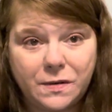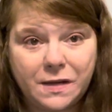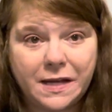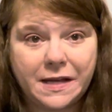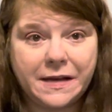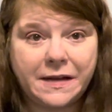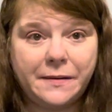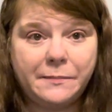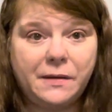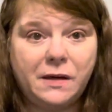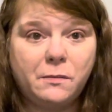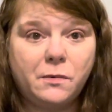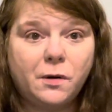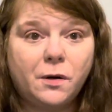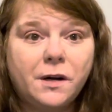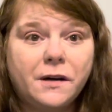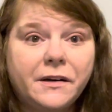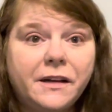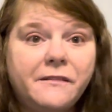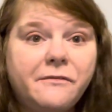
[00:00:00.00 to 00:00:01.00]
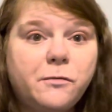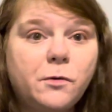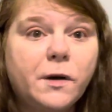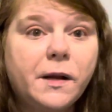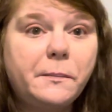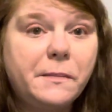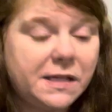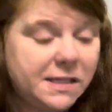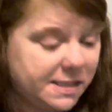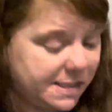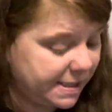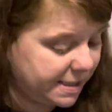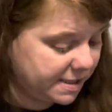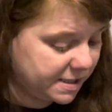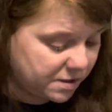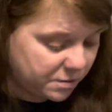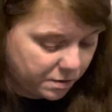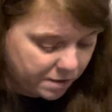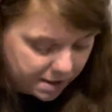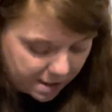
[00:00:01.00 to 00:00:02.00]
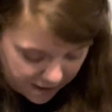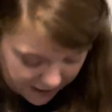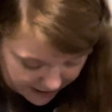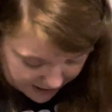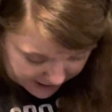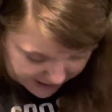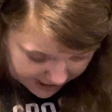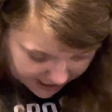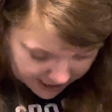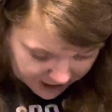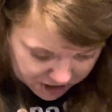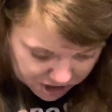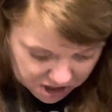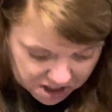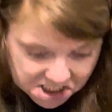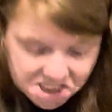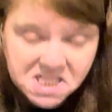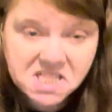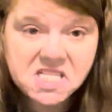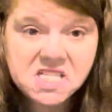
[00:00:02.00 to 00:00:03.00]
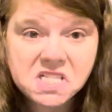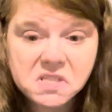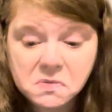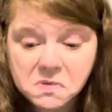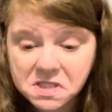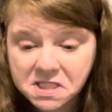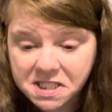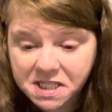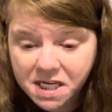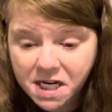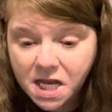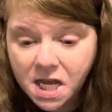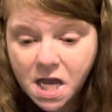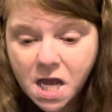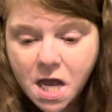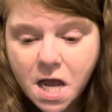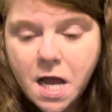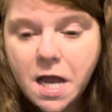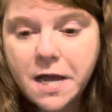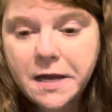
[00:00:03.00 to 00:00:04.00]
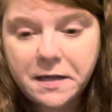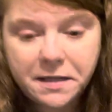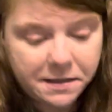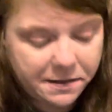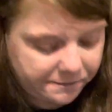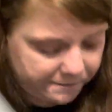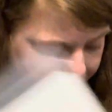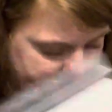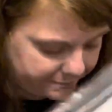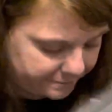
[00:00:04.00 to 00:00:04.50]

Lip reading: I mean, we're already 40 minutes in, so we're not going to attach it to this one.